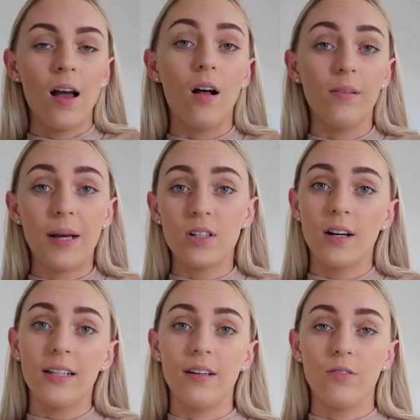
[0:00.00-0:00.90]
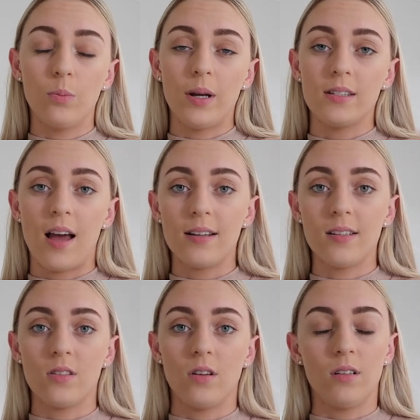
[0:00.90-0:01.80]
i'll make sure i leave all my
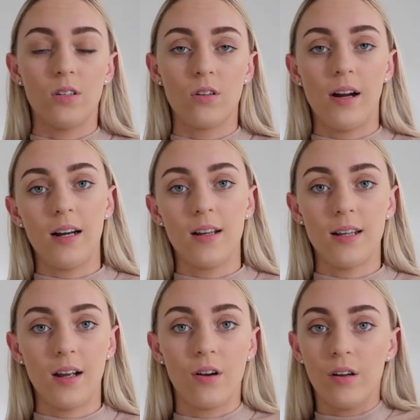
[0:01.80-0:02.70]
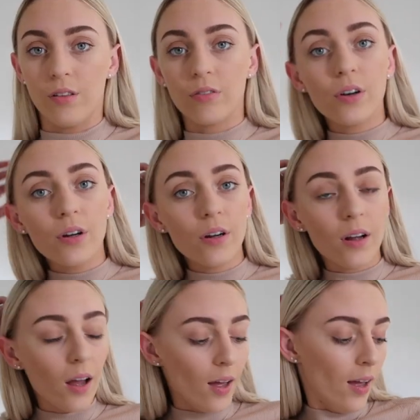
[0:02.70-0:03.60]
sizes on the screen as i go through